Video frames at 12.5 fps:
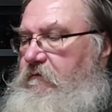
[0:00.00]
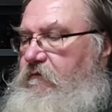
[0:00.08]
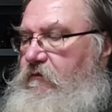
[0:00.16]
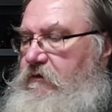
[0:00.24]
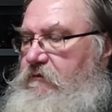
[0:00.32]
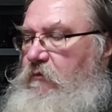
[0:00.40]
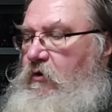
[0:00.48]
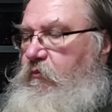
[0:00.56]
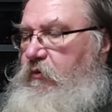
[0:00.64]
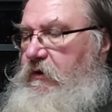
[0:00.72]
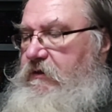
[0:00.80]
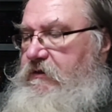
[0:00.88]
small
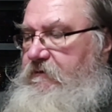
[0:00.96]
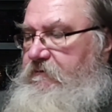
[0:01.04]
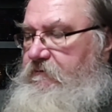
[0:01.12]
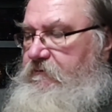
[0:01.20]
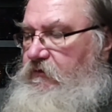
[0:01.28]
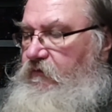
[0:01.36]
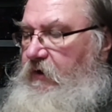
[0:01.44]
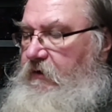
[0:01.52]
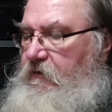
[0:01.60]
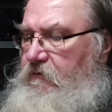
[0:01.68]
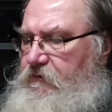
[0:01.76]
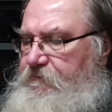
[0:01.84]
press
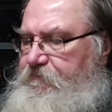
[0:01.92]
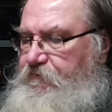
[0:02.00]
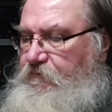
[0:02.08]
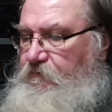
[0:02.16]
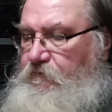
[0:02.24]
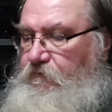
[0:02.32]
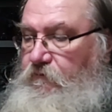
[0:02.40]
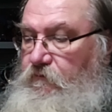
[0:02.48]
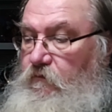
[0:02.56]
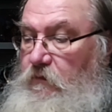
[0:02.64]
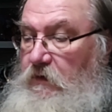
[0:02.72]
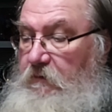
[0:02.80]
creators
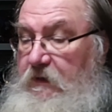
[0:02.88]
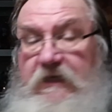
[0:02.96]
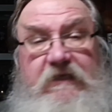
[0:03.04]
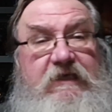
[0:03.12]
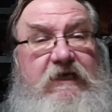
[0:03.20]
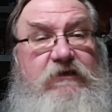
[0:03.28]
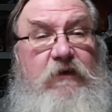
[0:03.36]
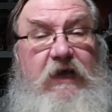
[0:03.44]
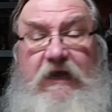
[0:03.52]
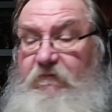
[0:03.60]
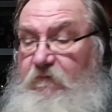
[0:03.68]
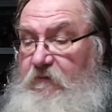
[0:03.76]
because that's what
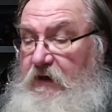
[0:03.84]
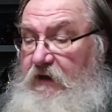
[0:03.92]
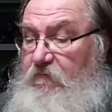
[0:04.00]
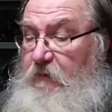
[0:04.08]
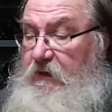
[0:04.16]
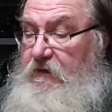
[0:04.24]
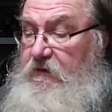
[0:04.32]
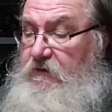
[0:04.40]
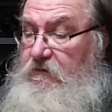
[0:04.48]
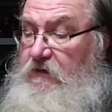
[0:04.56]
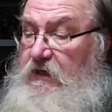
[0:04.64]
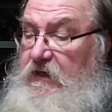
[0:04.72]
I've been into.
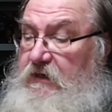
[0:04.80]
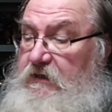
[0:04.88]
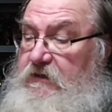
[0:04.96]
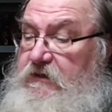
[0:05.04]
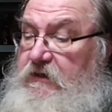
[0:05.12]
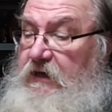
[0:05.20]
See,